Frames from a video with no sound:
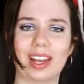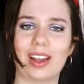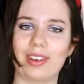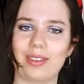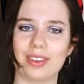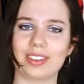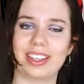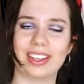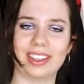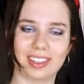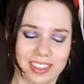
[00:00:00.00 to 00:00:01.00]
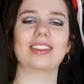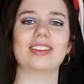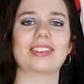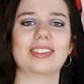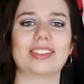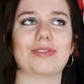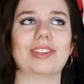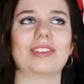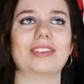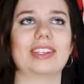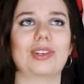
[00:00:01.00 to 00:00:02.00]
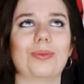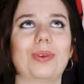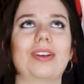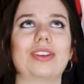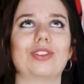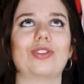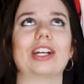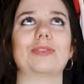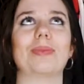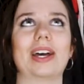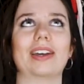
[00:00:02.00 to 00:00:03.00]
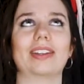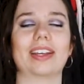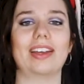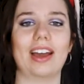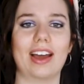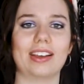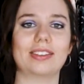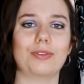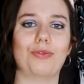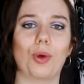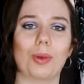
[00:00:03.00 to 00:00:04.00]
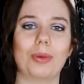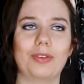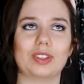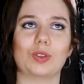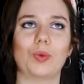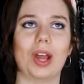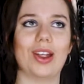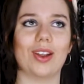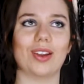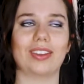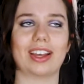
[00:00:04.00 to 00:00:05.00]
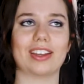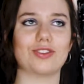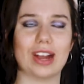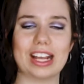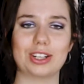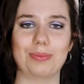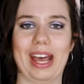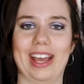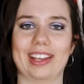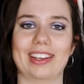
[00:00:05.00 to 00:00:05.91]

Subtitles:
I've ever seen. This just feels like you're wearing a trash bag. Like, it has the form of a square, like a trash bag.